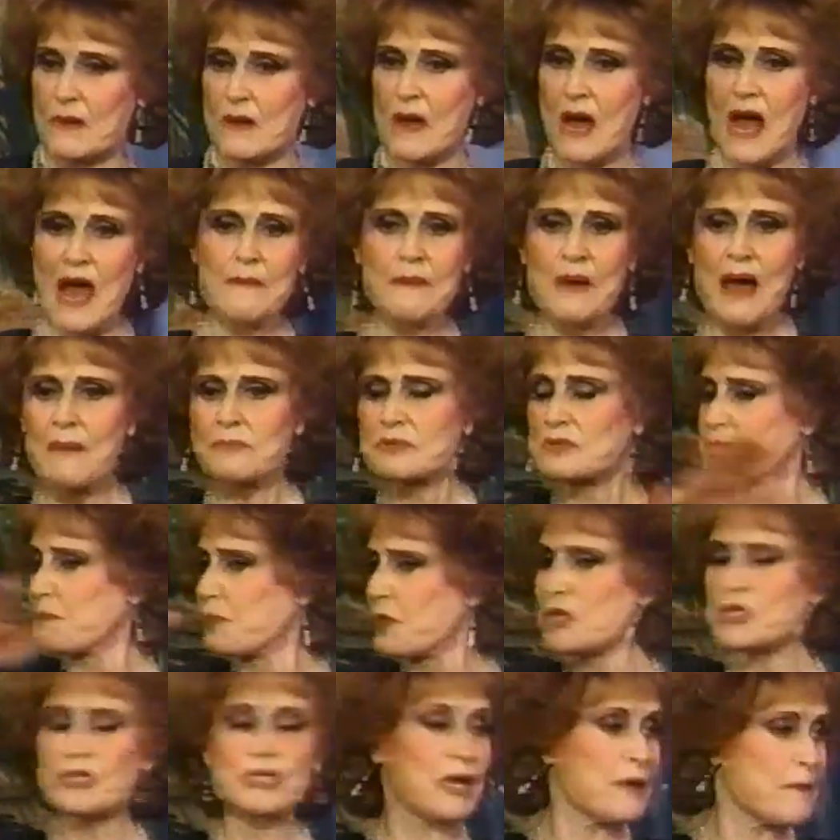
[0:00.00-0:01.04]
I'm
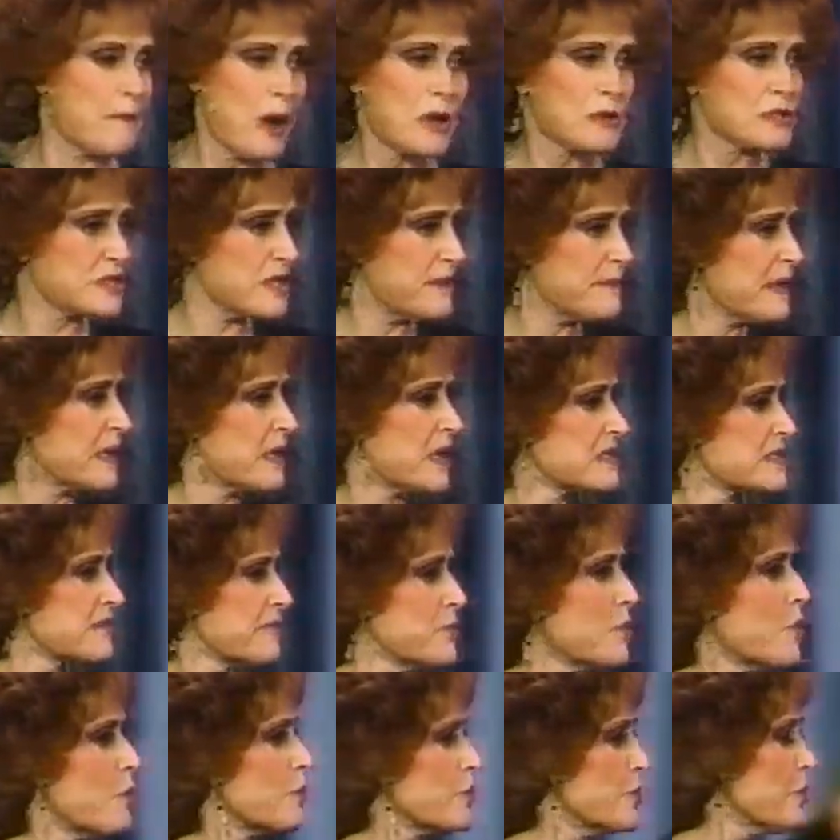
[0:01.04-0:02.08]
preaching mostly because of
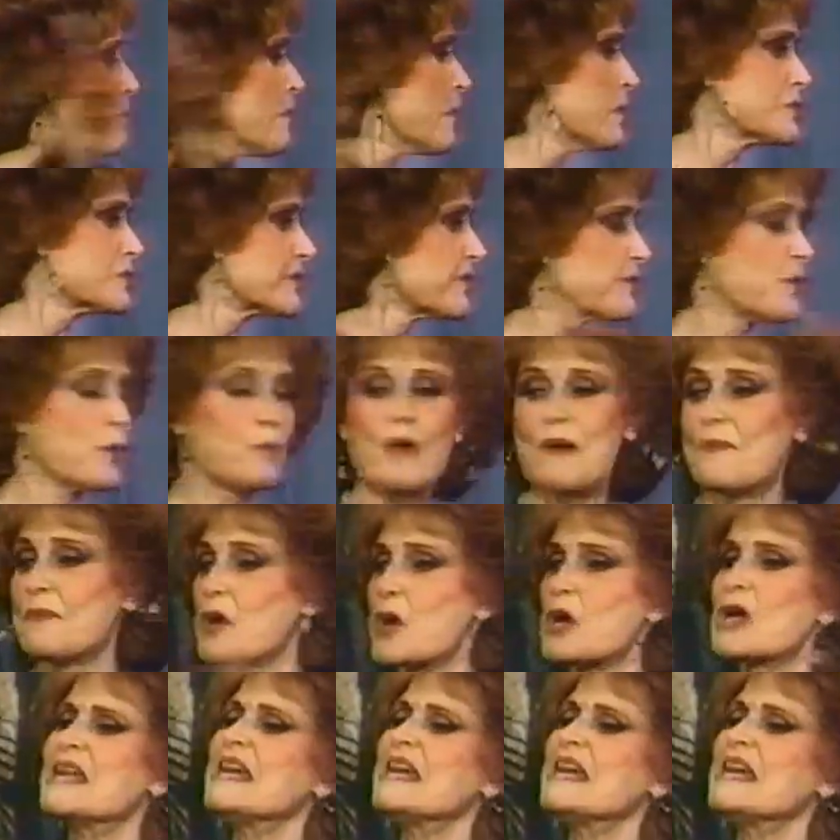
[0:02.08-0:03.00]
you. Most of you women are